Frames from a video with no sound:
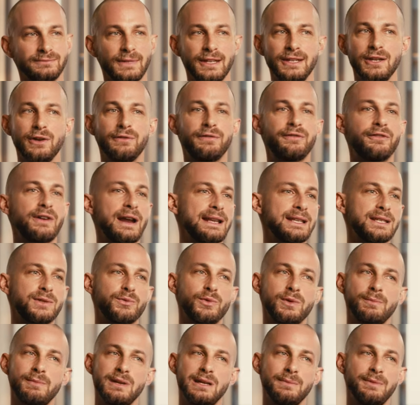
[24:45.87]
Your
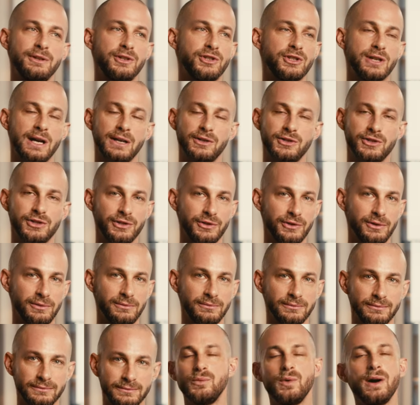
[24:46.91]
friends will maybe judge
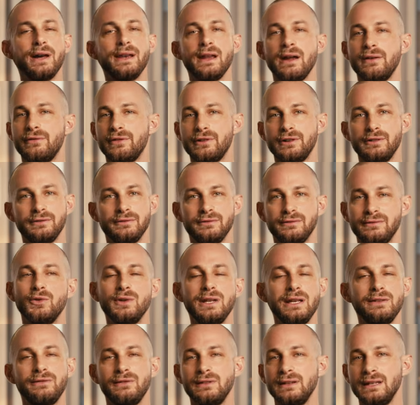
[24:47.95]
you, whatever.
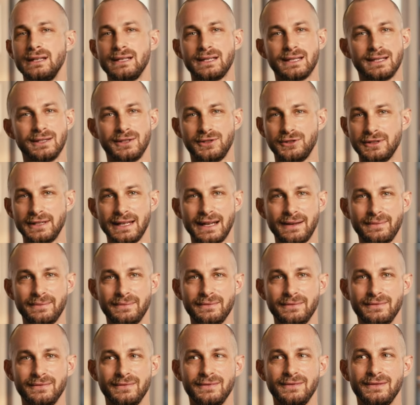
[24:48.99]
Don't even listen to them.